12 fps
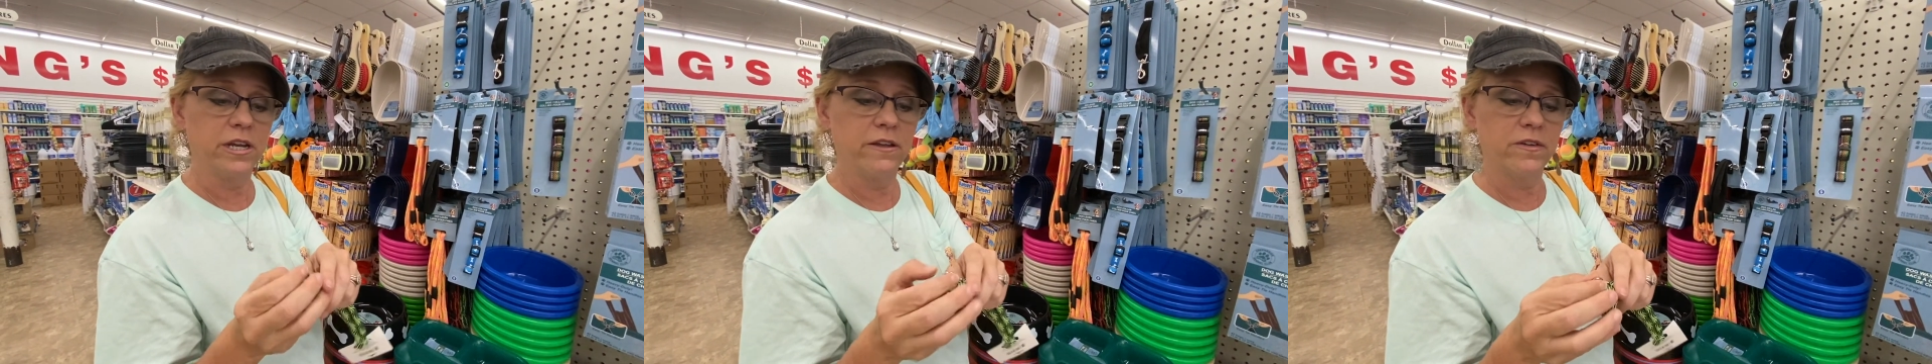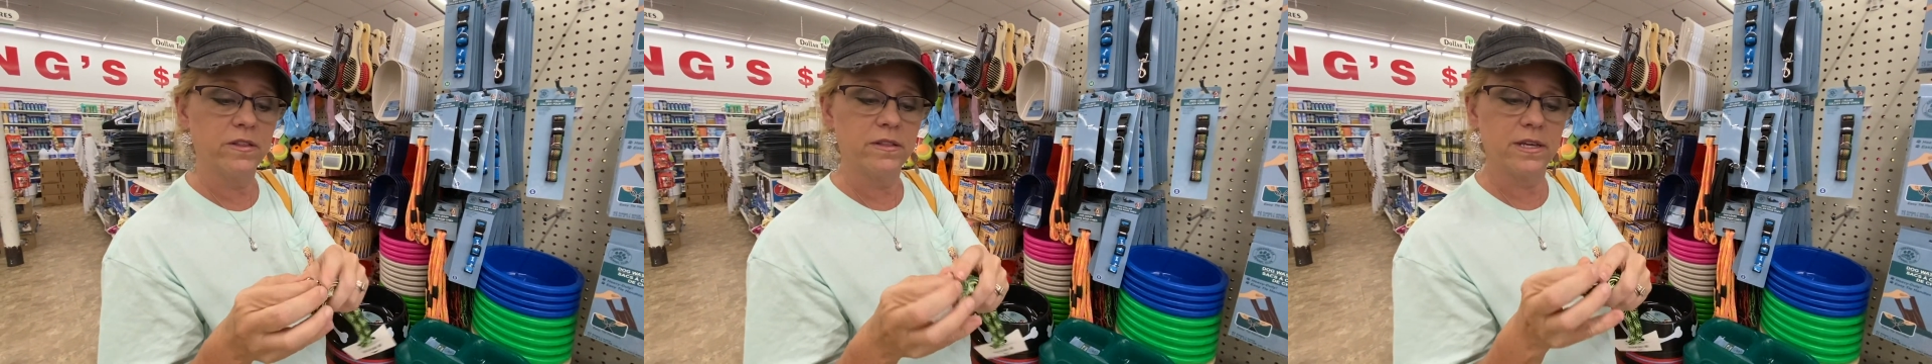
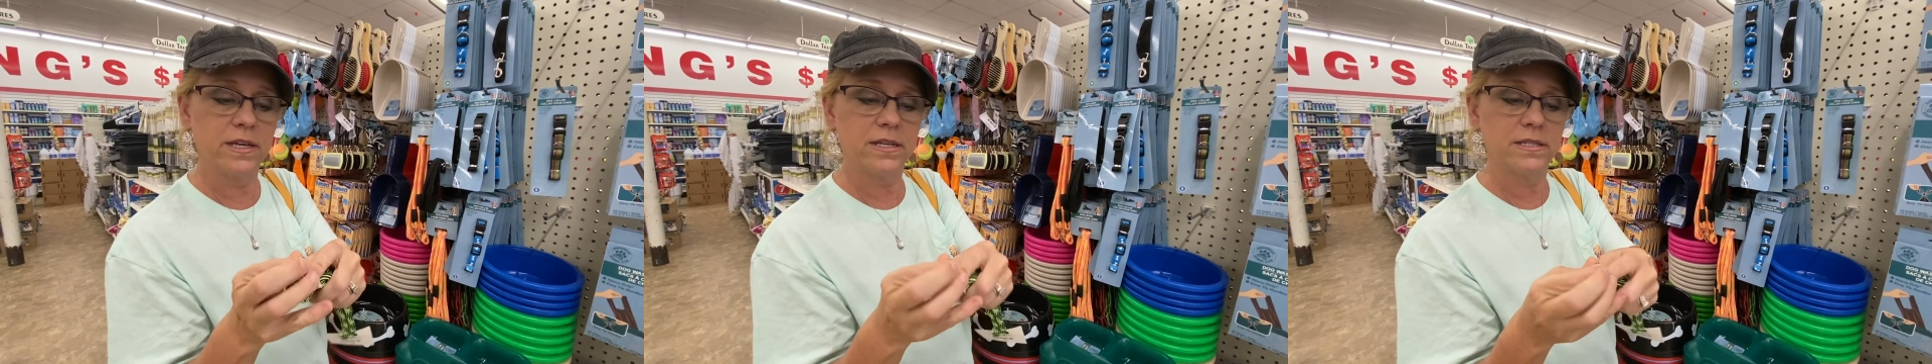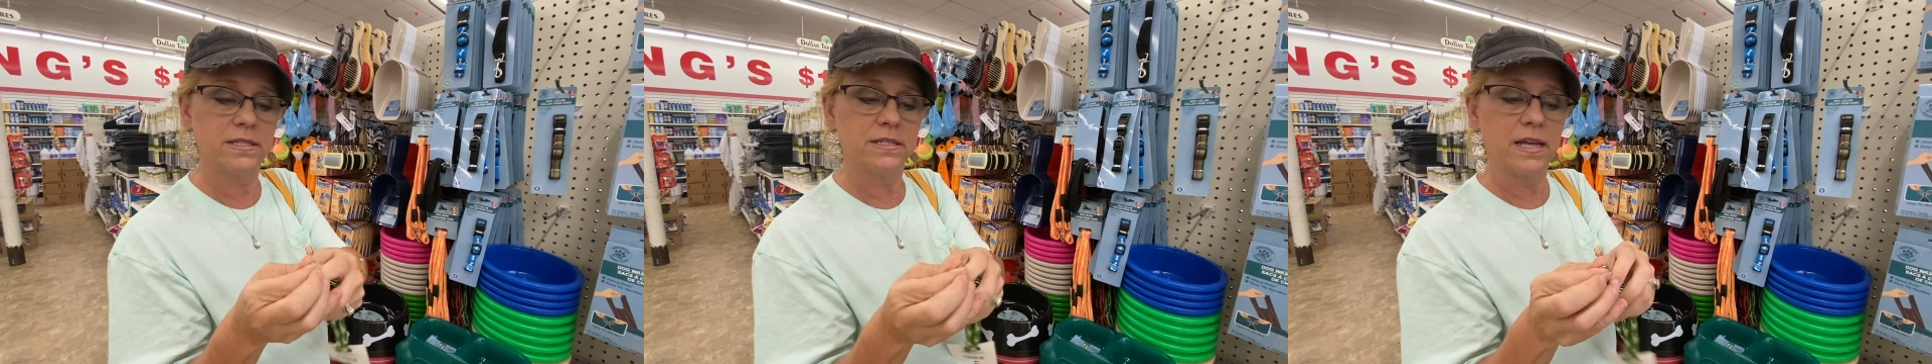Even
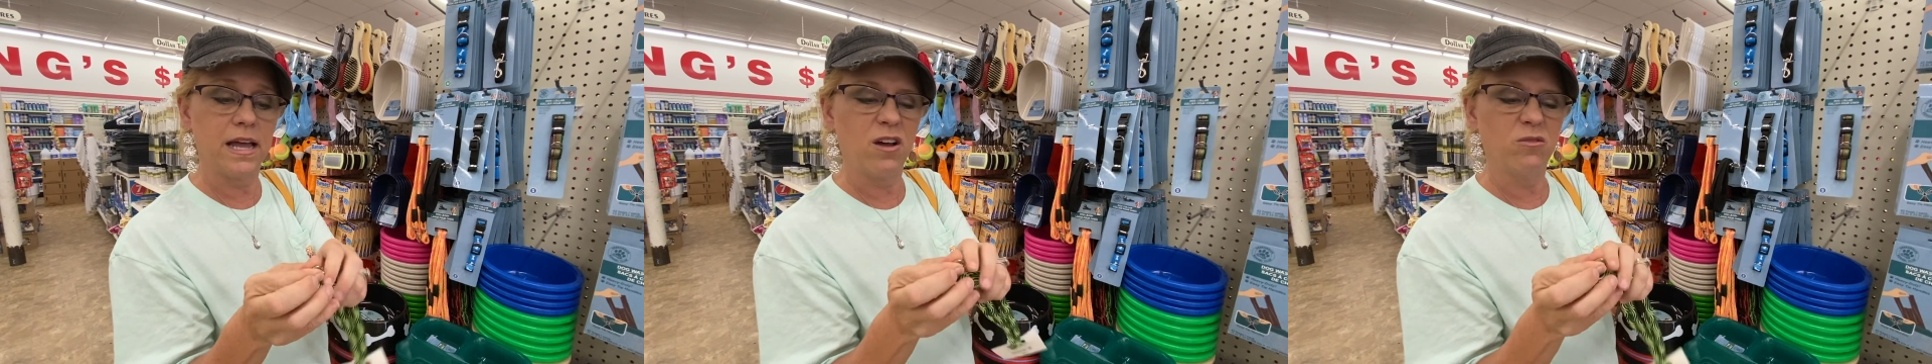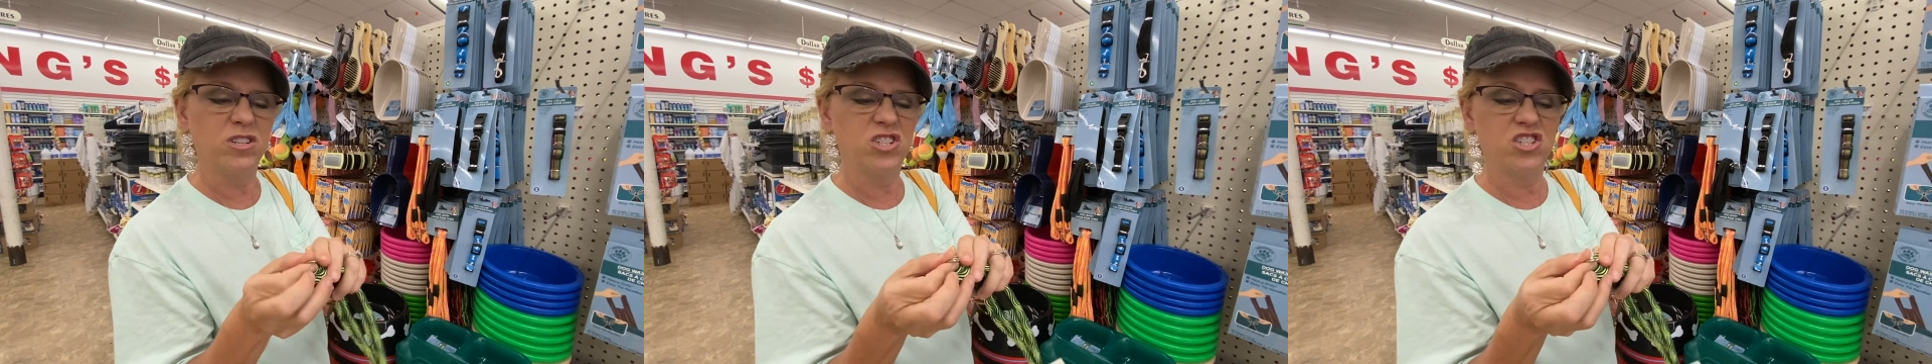this, I
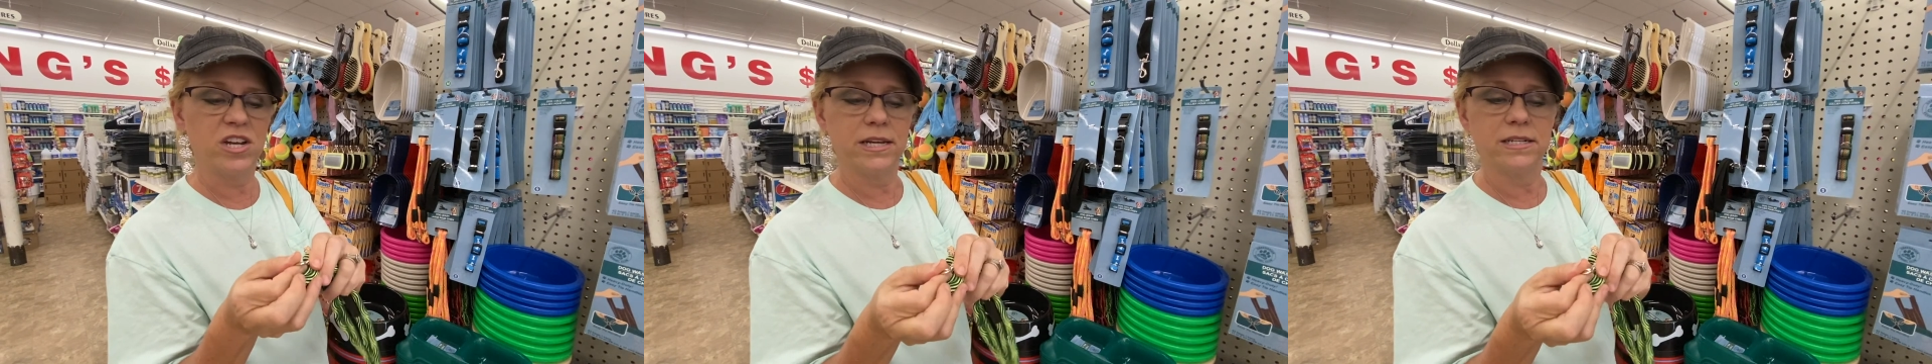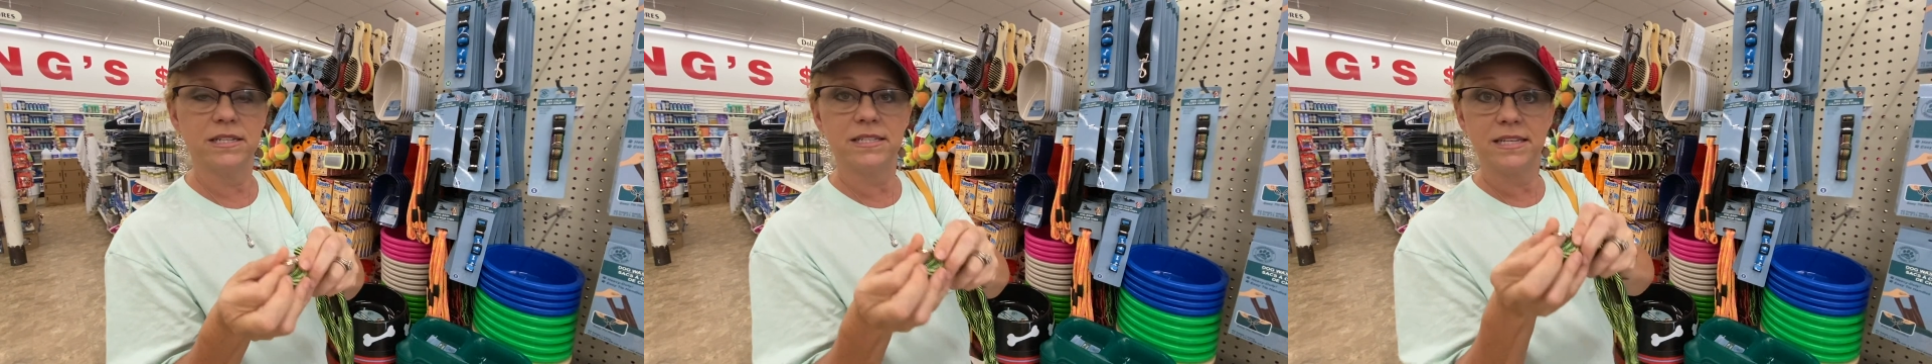always check
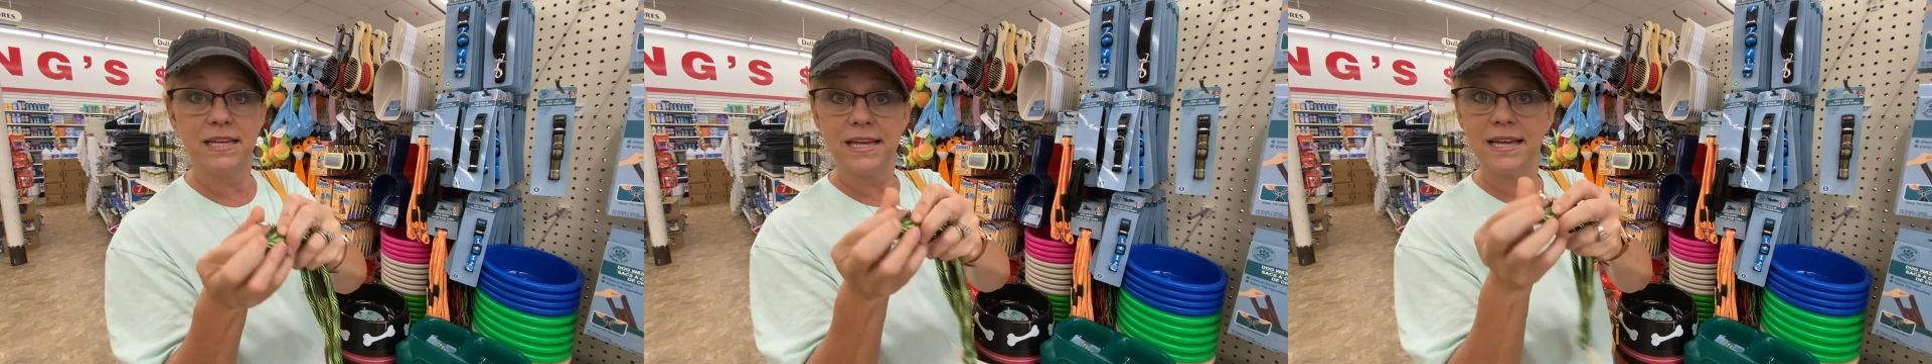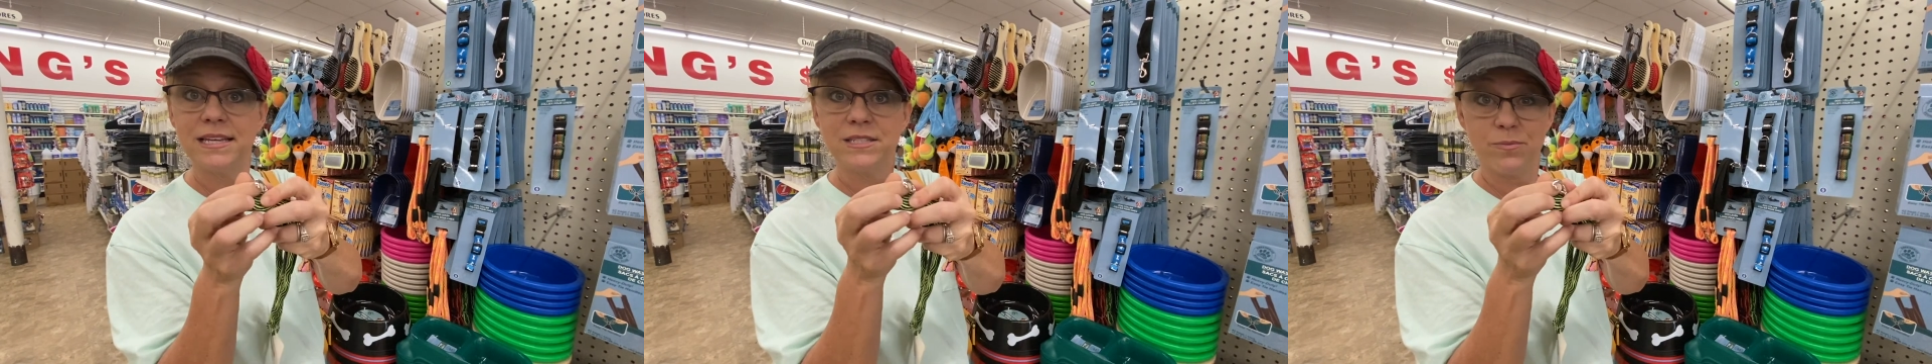to see,
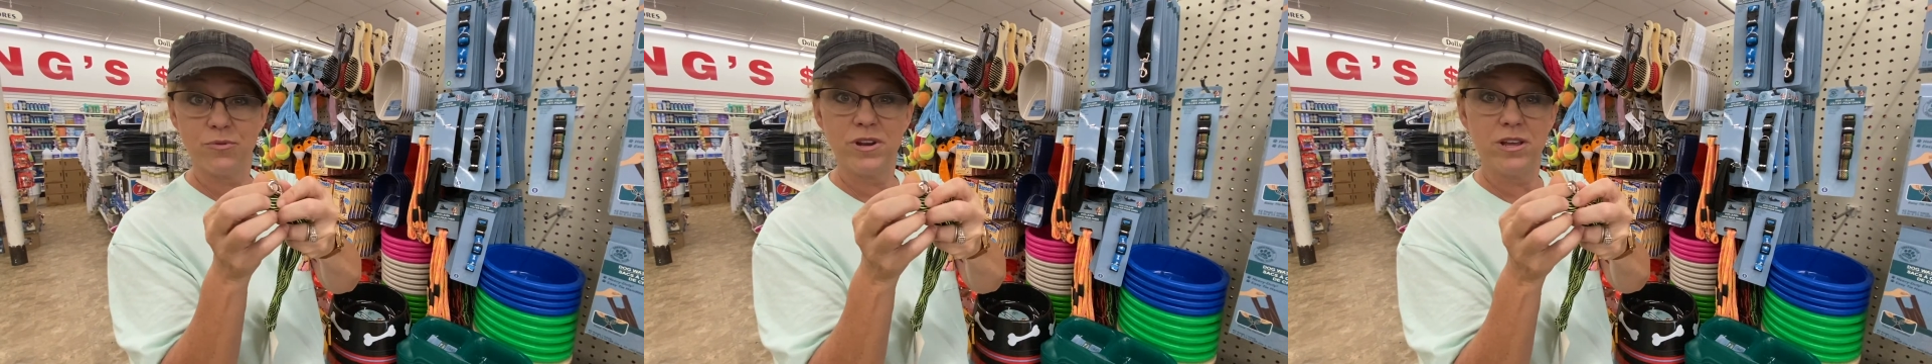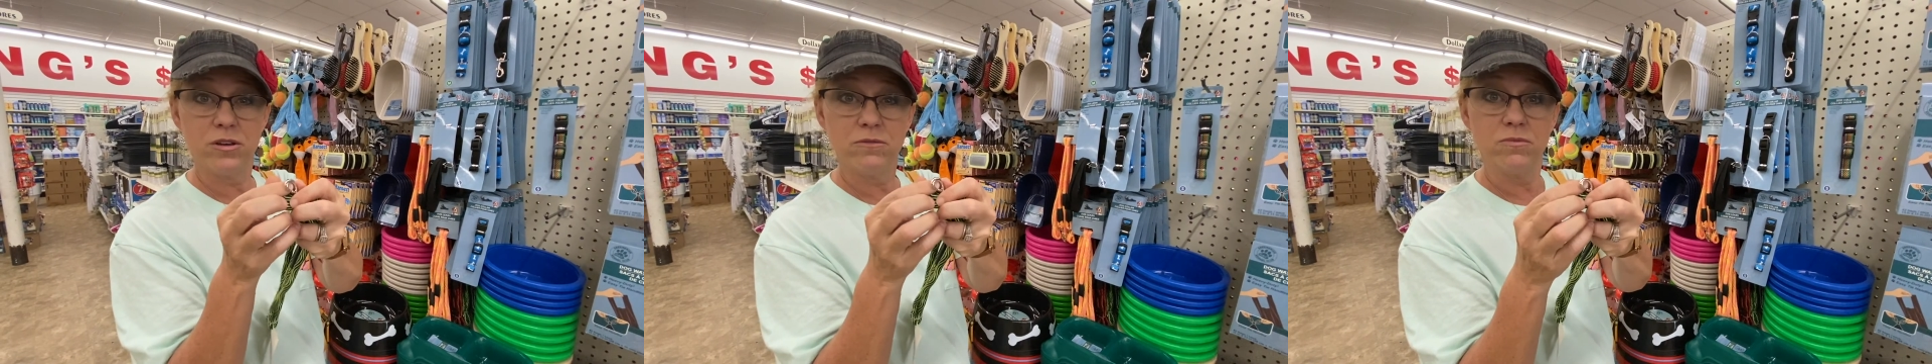is a pretty
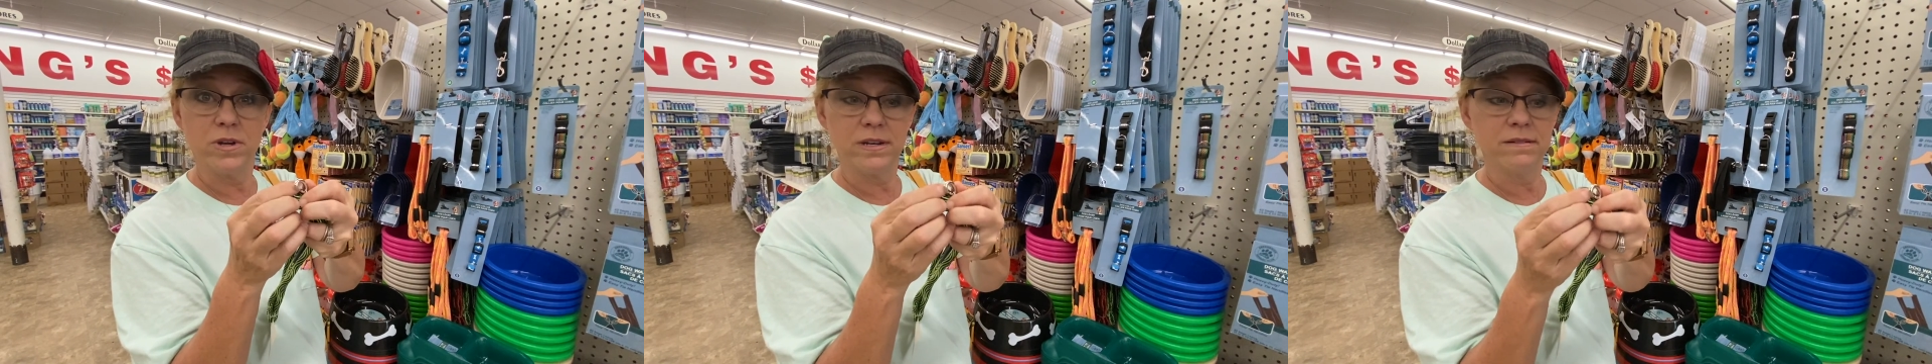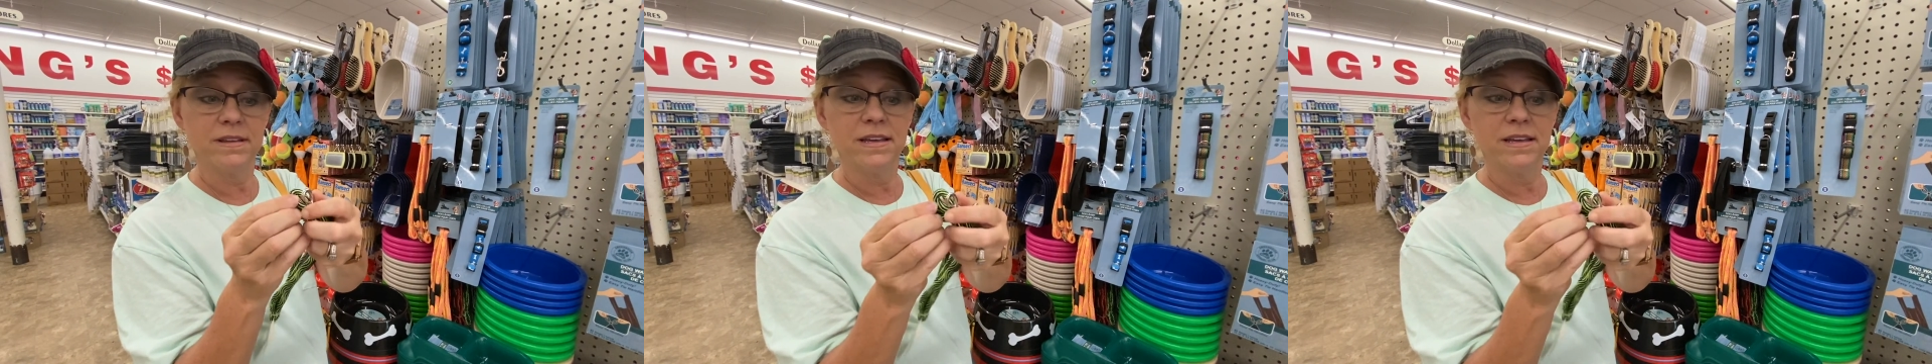good one.